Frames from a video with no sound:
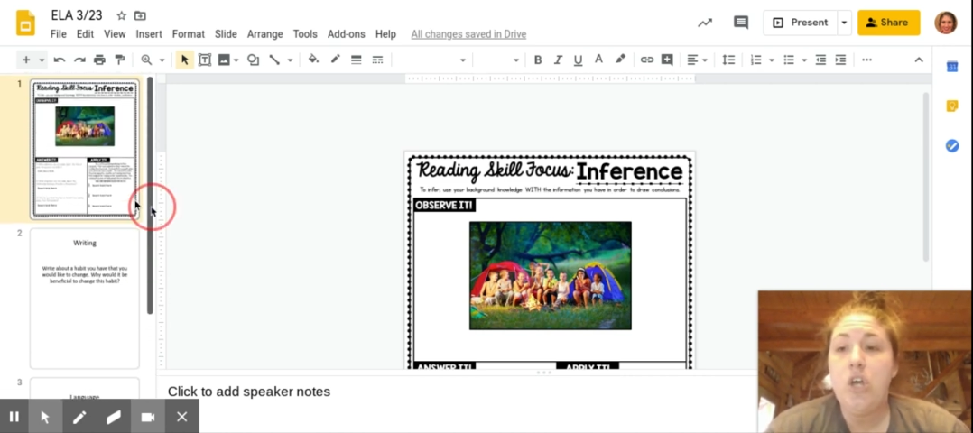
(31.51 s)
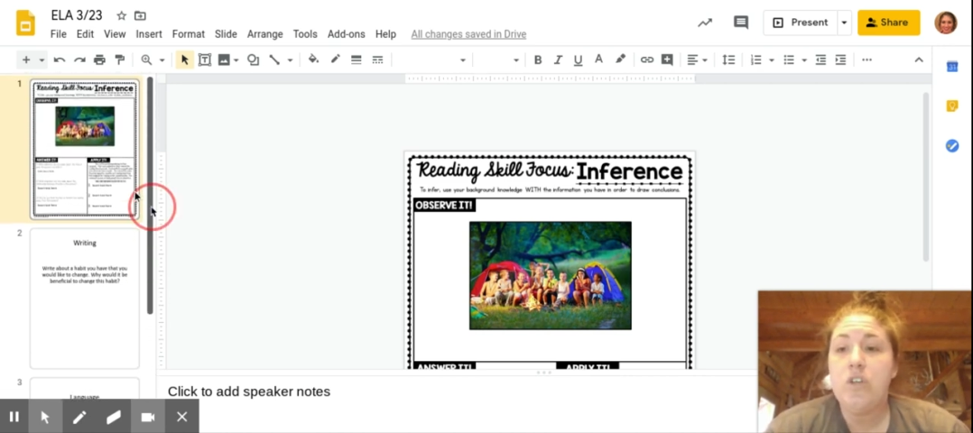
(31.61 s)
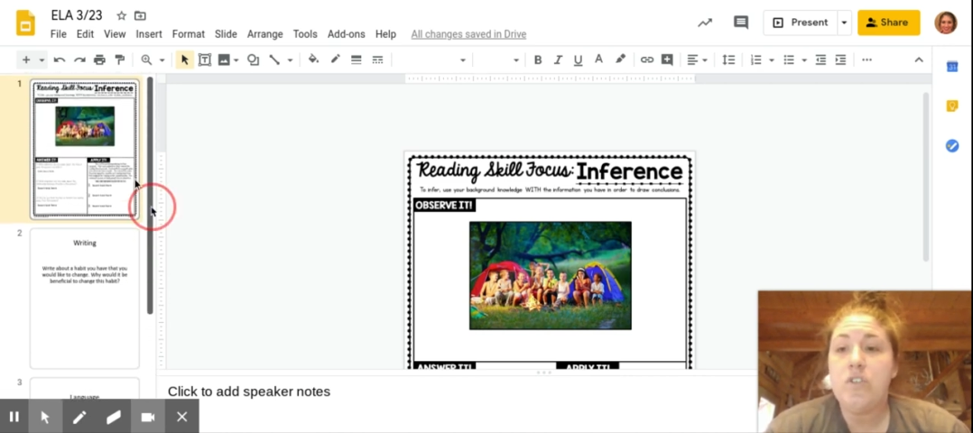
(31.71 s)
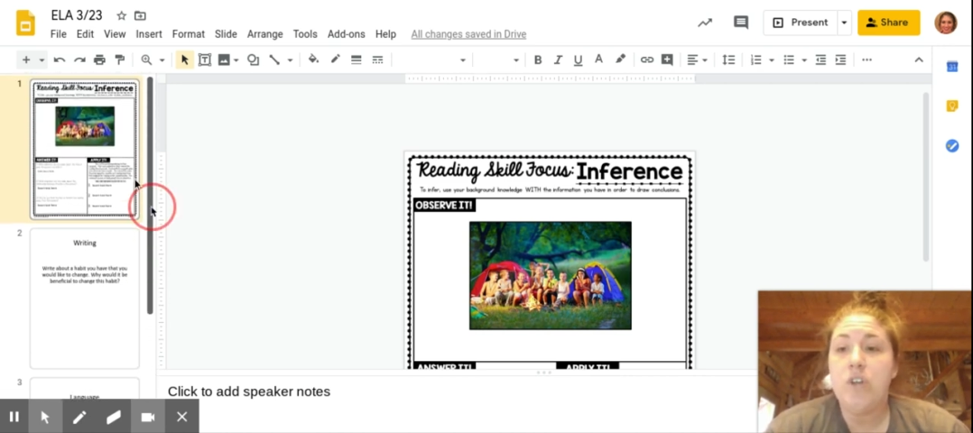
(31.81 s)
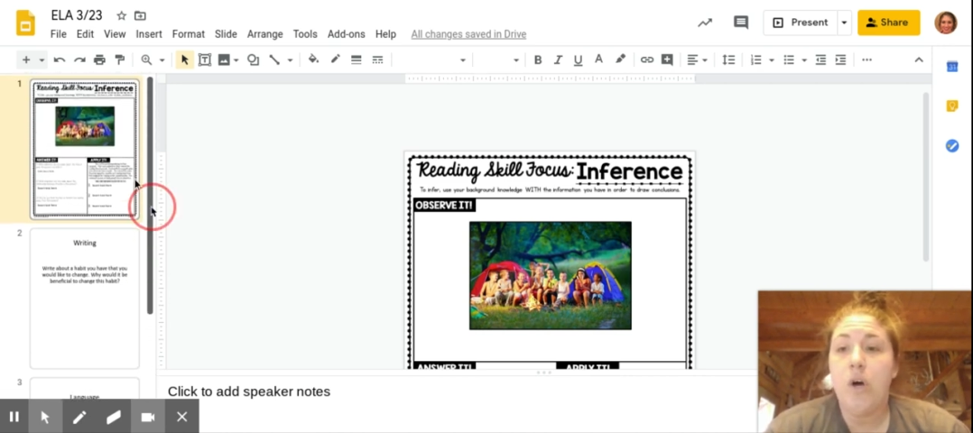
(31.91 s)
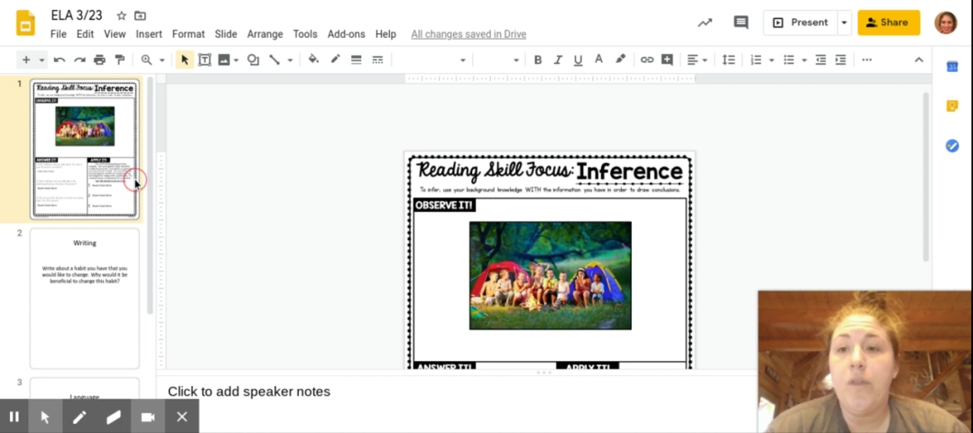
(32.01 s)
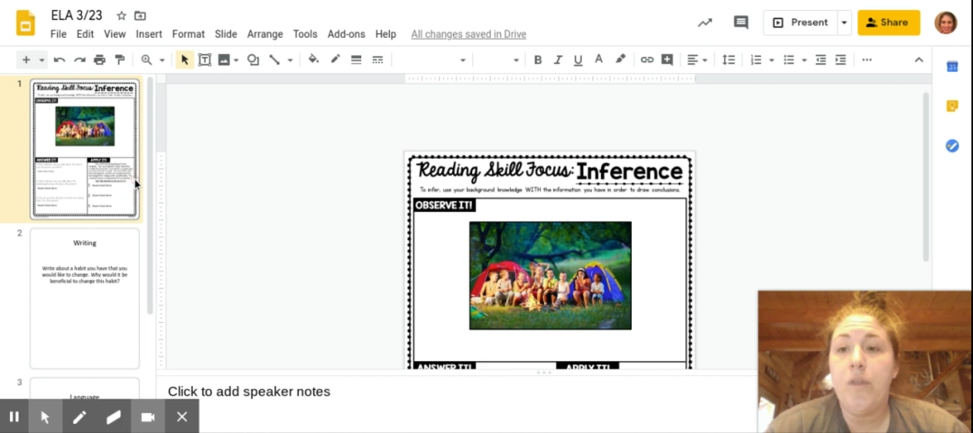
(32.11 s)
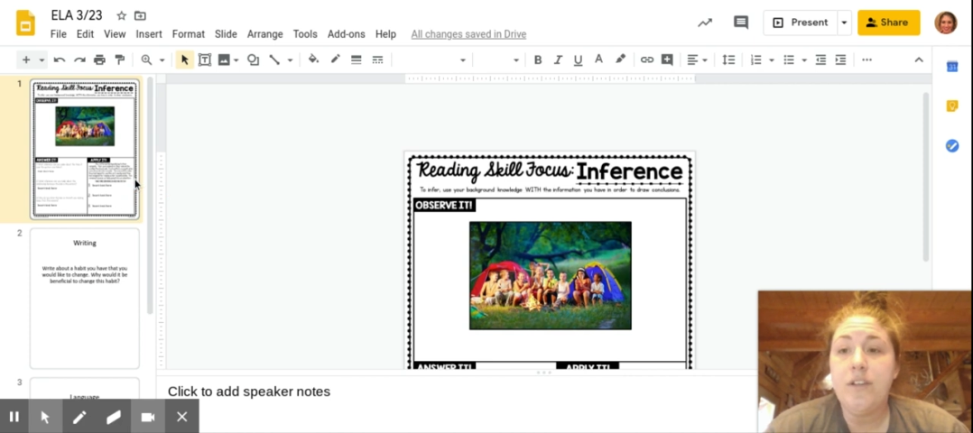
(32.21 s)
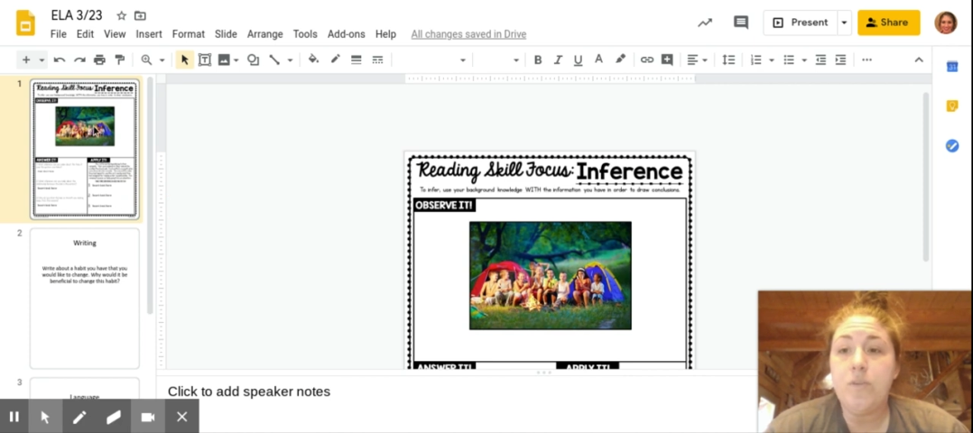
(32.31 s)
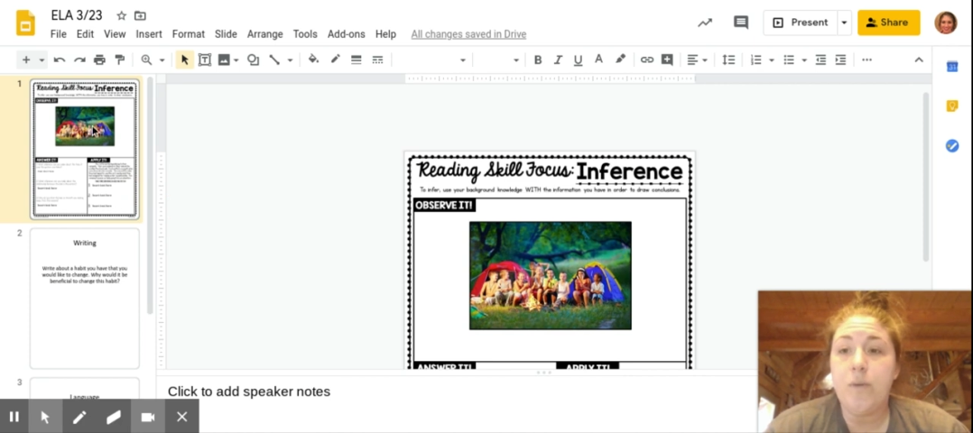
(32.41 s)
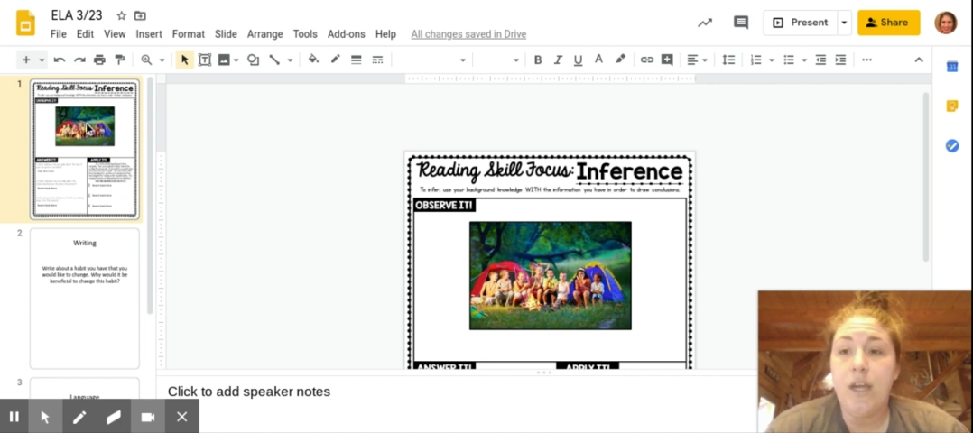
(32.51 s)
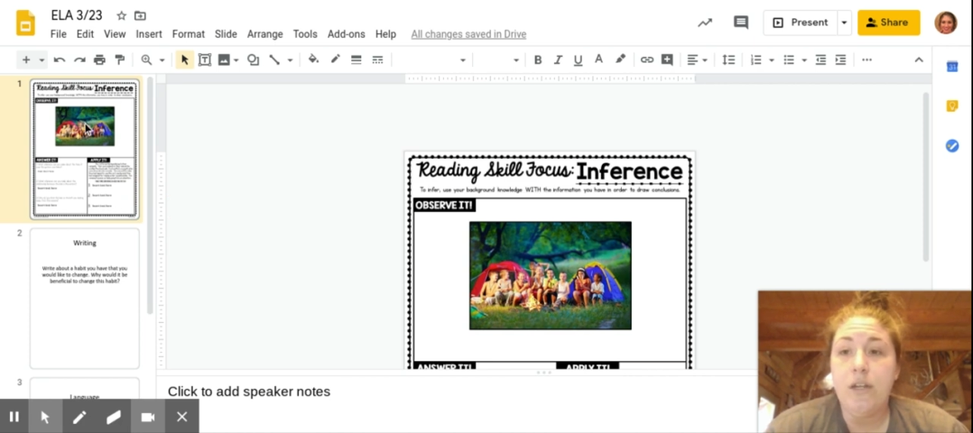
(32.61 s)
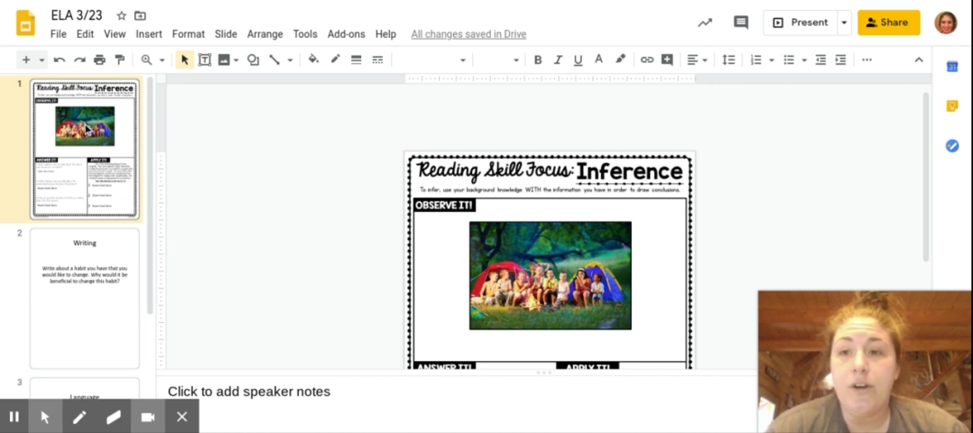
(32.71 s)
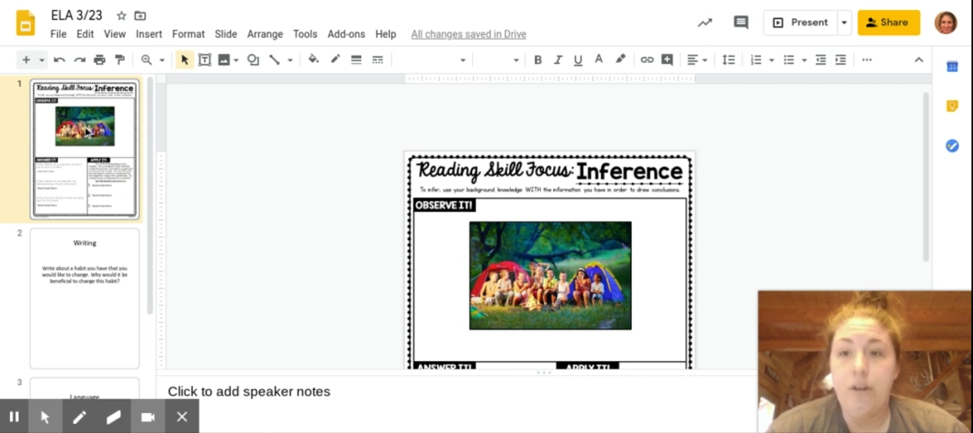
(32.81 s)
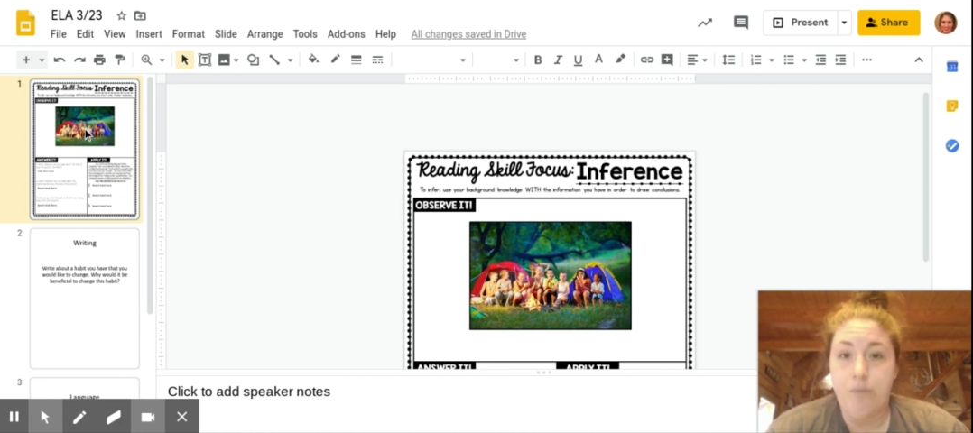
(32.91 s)
So this week
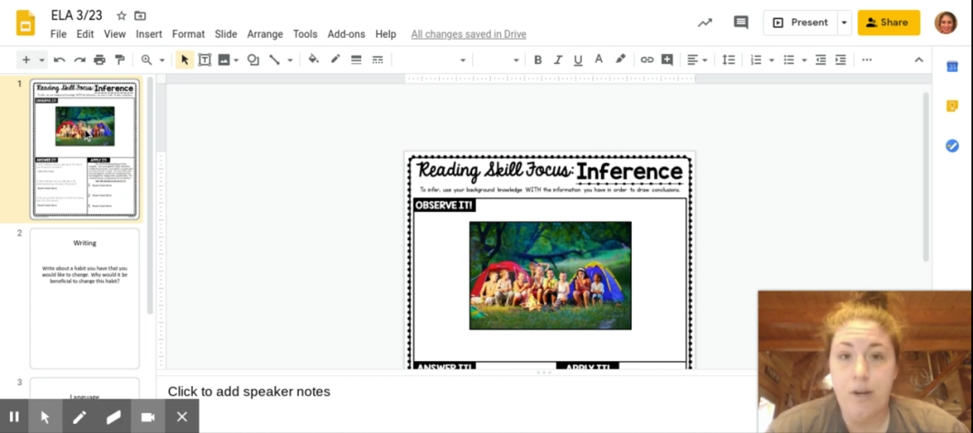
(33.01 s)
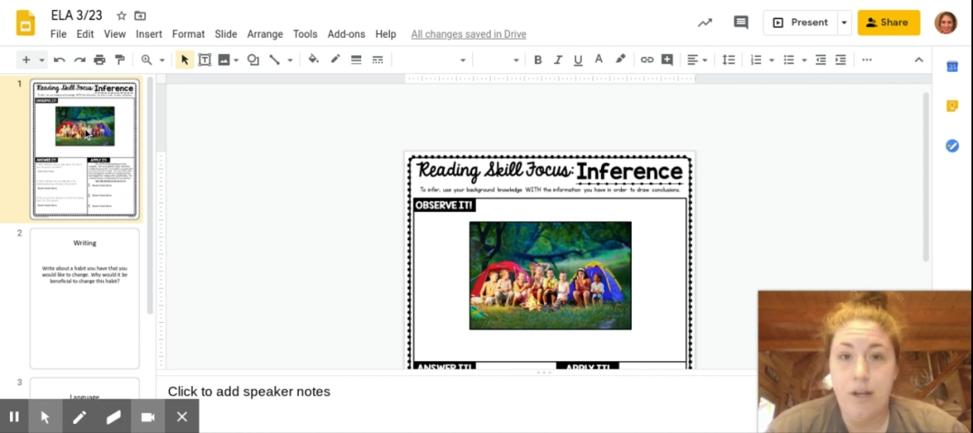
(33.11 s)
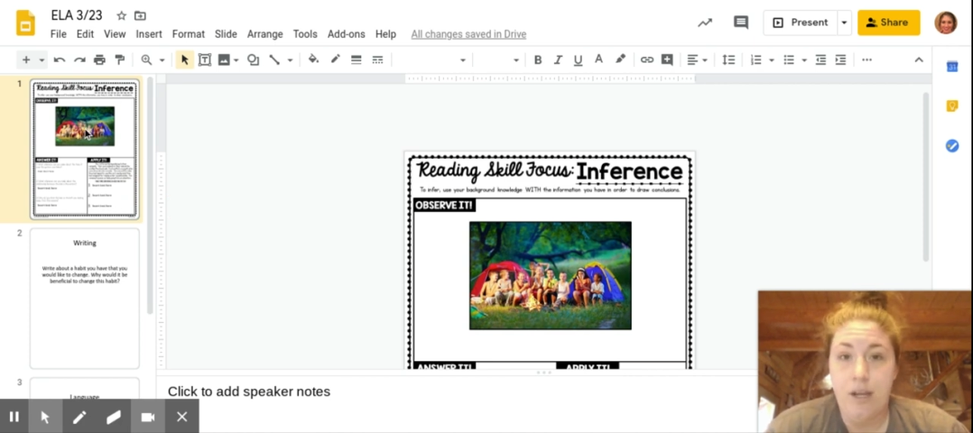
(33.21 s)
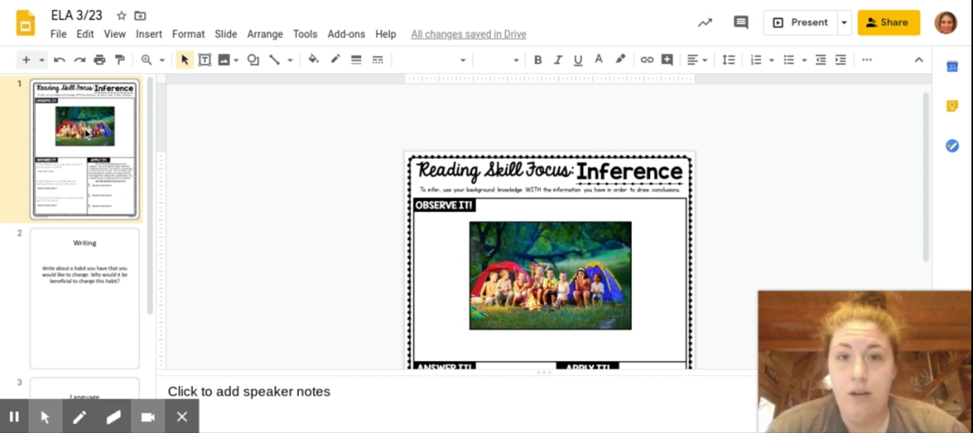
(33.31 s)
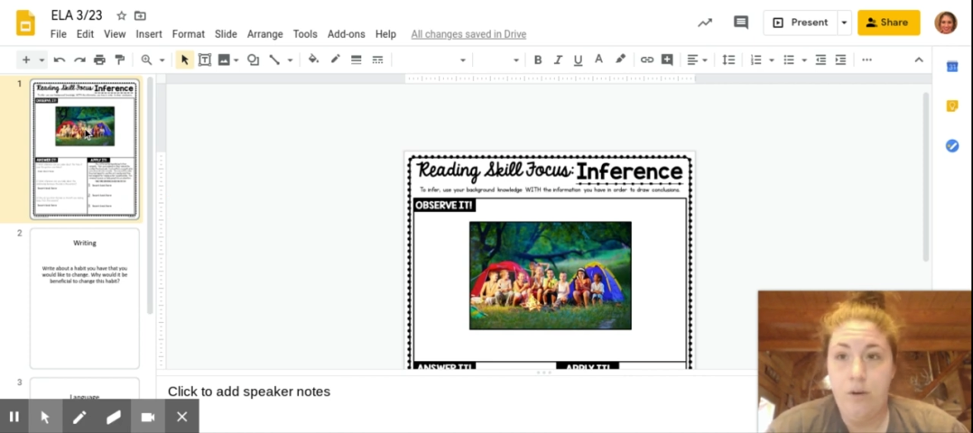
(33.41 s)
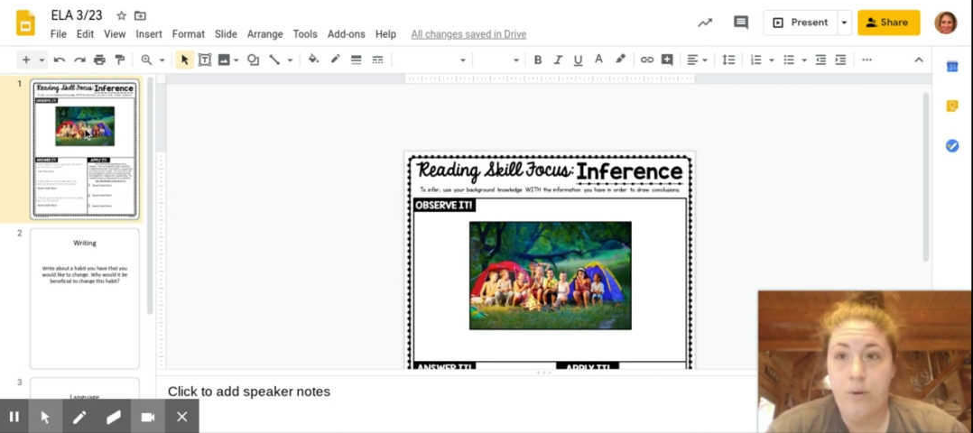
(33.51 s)
during reading,